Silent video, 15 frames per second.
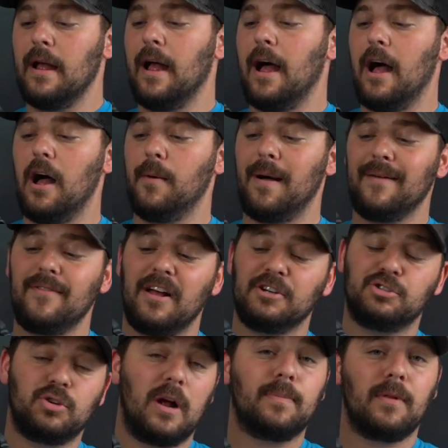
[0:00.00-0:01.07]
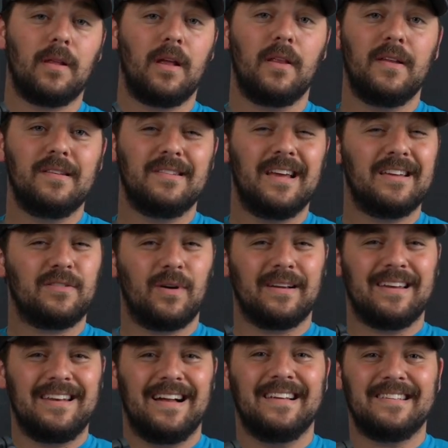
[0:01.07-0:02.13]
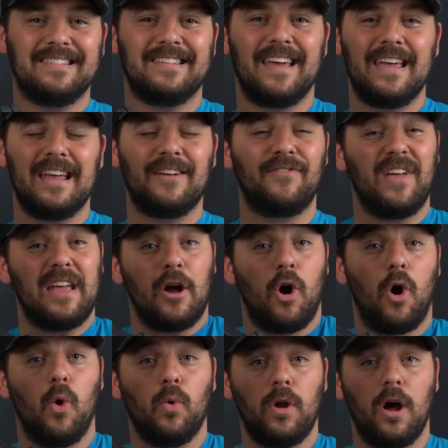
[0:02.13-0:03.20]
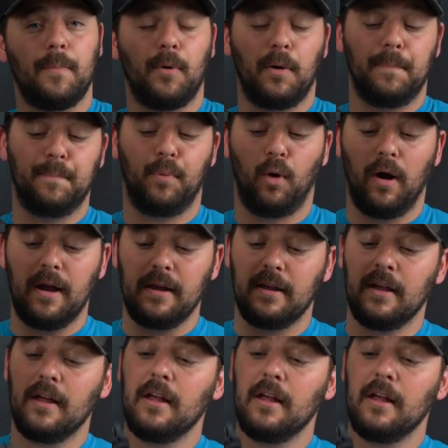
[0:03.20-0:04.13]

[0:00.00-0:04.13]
I've not dropped a lot of these yet, so I cannot say if they hold up or break,